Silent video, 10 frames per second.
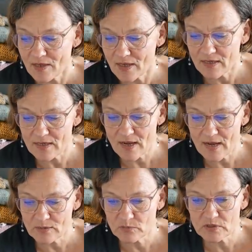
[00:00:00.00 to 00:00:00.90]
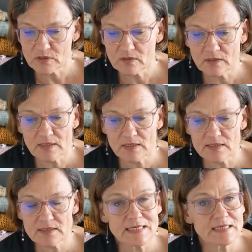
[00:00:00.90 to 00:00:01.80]
and I will
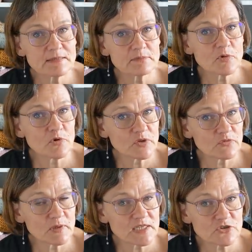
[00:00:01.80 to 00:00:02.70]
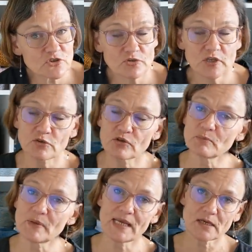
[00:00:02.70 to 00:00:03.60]
send more information to you, and you
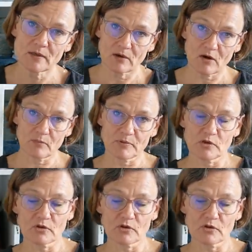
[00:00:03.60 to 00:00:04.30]
can make up.